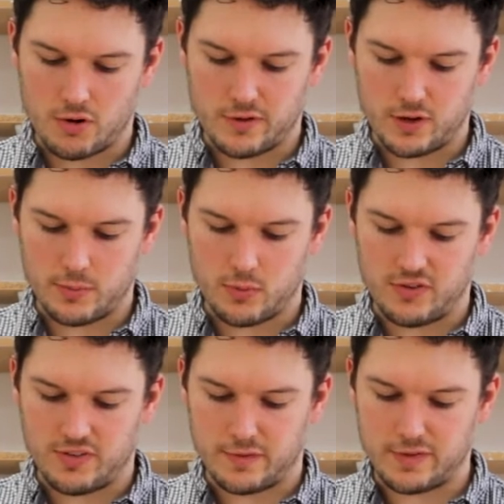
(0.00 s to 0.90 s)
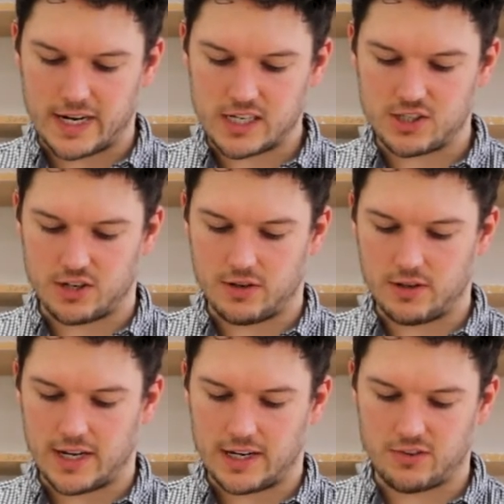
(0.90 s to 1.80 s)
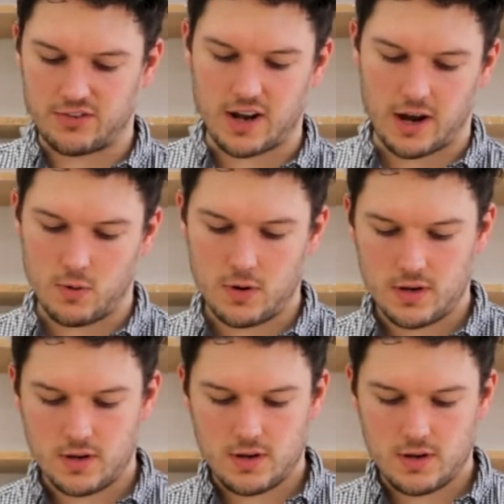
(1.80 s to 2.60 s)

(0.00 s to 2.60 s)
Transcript: of an upwards inflection like so,